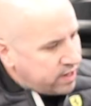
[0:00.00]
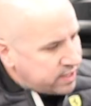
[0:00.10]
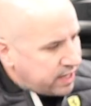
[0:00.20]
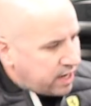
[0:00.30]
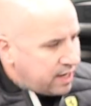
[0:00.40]

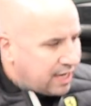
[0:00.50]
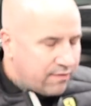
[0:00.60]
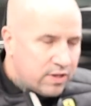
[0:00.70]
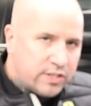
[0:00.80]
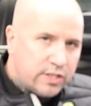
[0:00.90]
us. They're going to
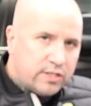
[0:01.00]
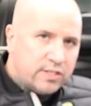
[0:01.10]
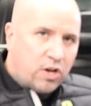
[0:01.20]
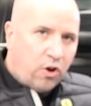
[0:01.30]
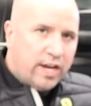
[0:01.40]
give us the
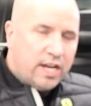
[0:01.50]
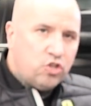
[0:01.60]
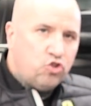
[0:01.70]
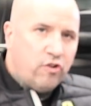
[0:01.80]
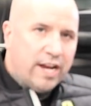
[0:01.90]
tyre
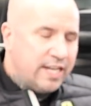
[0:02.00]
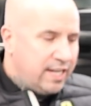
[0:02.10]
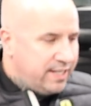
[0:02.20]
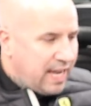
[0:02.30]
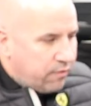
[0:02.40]
tread
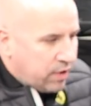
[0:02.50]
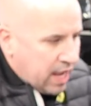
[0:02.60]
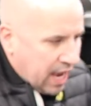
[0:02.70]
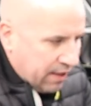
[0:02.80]
depth,